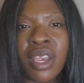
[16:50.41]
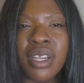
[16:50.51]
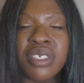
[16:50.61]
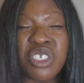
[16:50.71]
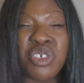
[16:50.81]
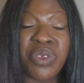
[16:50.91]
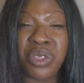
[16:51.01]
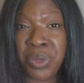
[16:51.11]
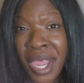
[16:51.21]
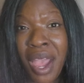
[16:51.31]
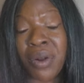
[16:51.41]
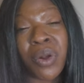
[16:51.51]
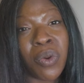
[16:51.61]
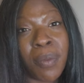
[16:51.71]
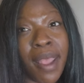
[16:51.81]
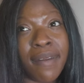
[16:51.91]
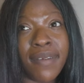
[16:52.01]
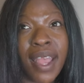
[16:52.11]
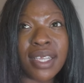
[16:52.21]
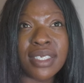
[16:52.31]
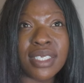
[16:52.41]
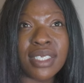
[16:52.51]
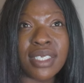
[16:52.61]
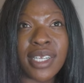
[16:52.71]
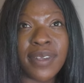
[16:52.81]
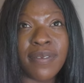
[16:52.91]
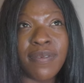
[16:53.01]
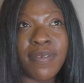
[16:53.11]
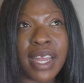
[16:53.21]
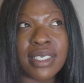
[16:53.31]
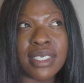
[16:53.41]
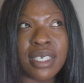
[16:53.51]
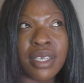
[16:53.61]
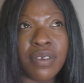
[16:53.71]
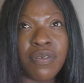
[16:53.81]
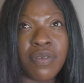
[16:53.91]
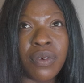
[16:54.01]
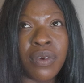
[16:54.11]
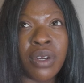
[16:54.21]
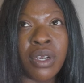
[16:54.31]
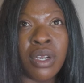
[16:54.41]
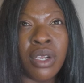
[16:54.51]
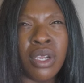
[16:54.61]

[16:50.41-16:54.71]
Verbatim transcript: I did a 23 hour OMAD fast instead of fasting for